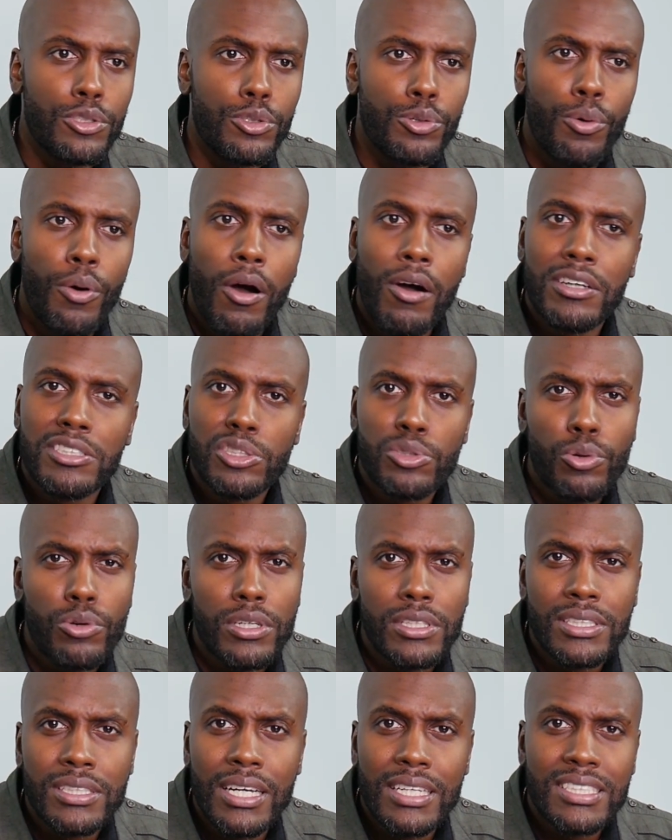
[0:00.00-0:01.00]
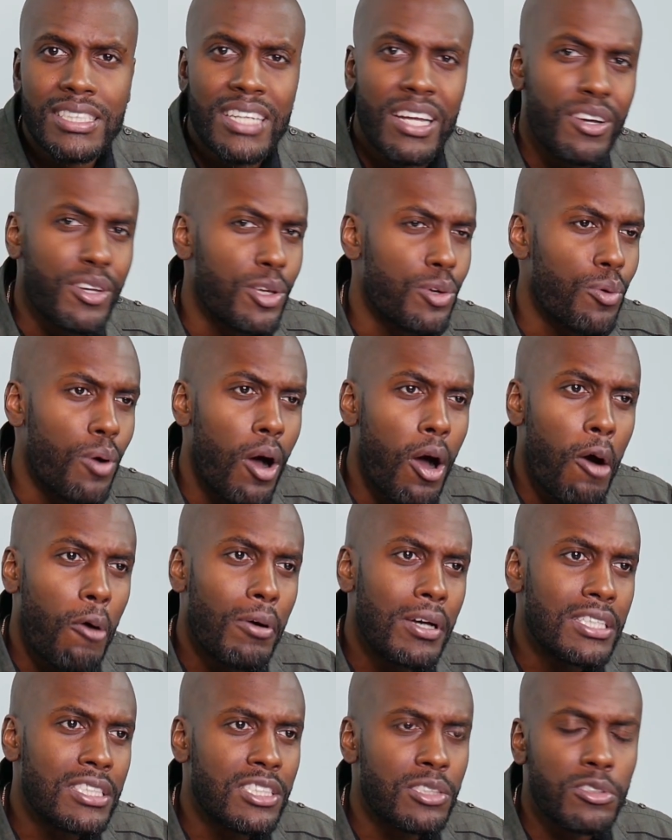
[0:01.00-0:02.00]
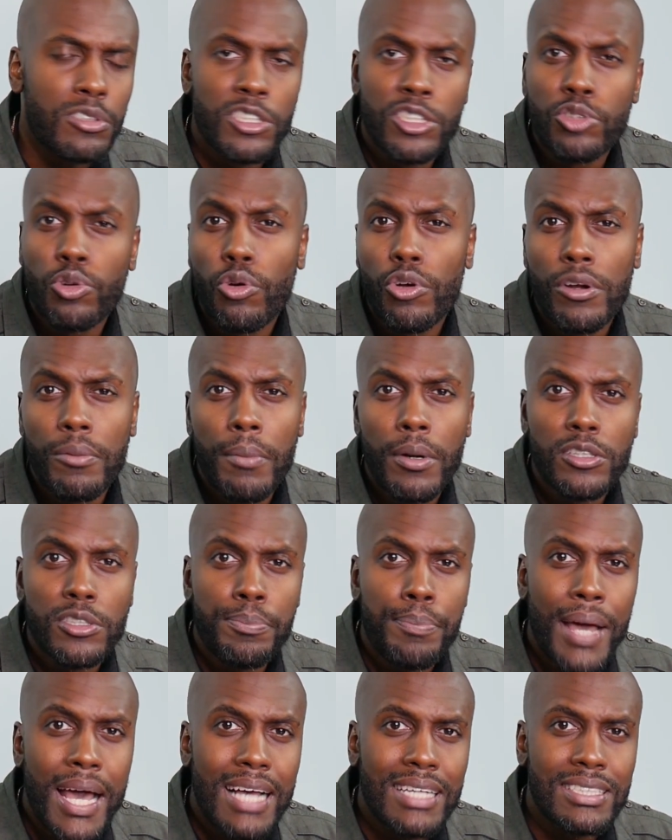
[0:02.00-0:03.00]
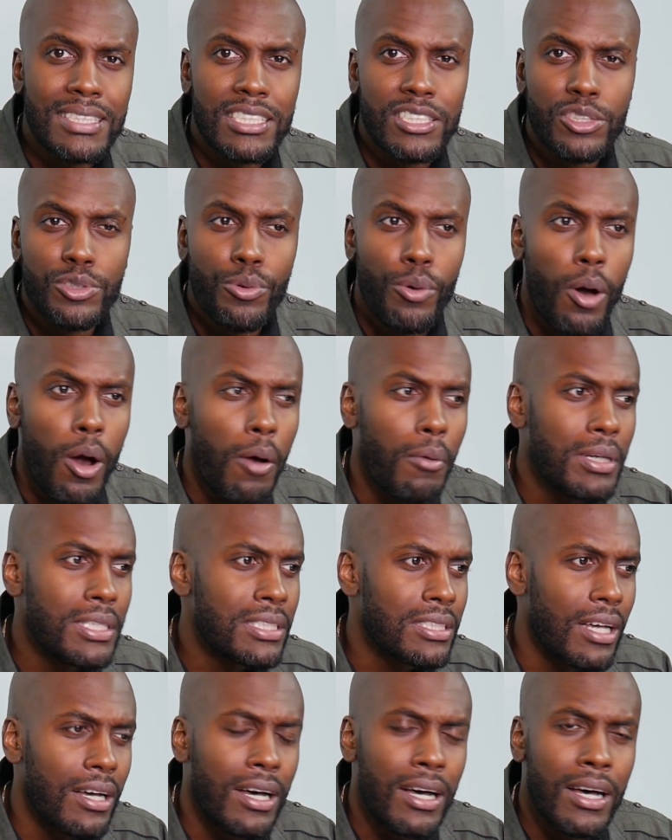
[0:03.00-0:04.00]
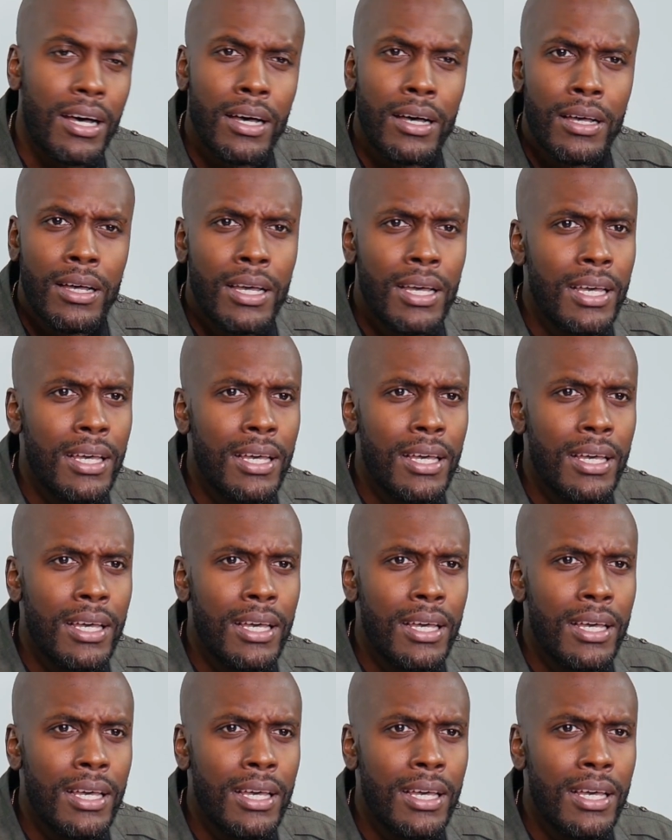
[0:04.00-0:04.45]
You always score a touchdown. You always score the most baskets. You always uh